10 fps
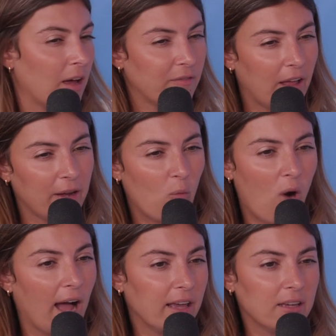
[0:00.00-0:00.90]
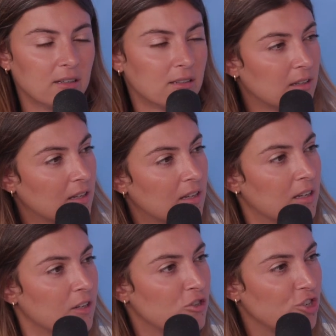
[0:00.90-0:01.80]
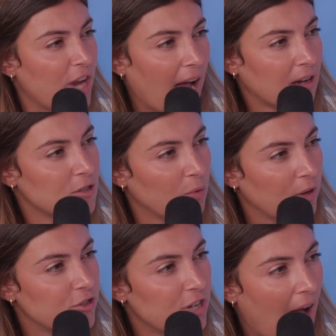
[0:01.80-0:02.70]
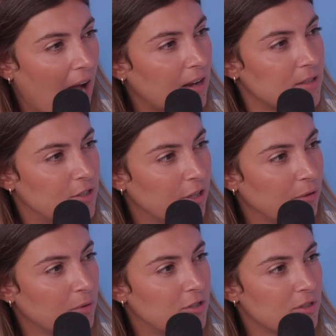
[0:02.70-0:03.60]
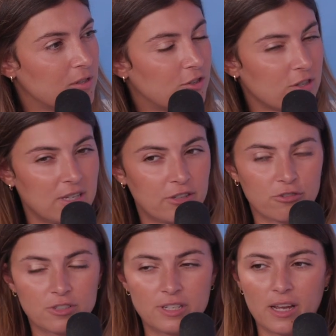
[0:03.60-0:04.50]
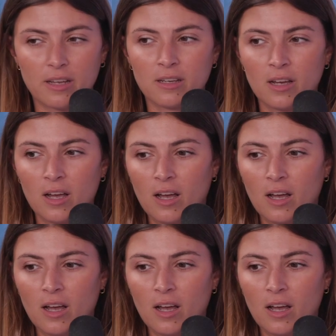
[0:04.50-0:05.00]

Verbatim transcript: a lot of like why she acts the way she acts too, which is just interesting.